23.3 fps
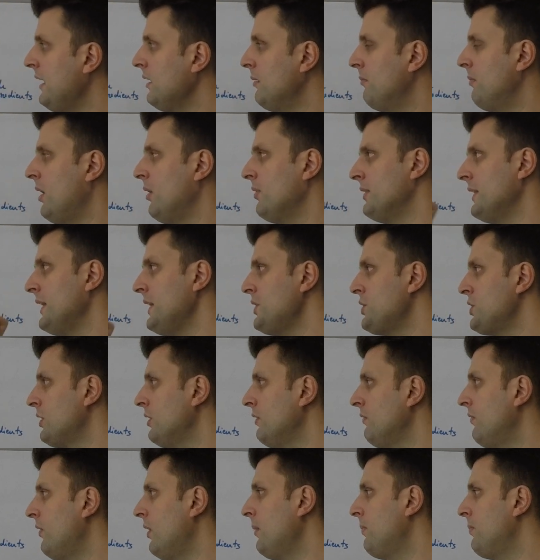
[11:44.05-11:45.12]
about nature
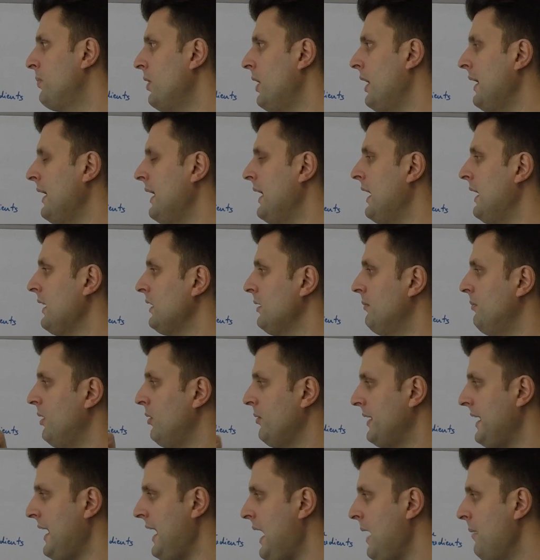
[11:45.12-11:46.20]
of our product, about
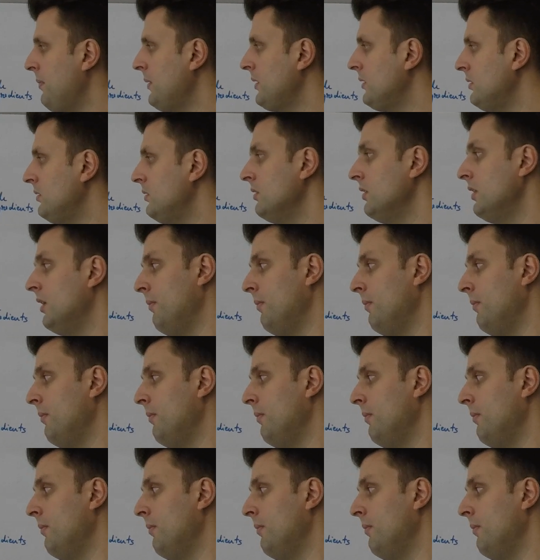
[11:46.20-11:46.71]
capital,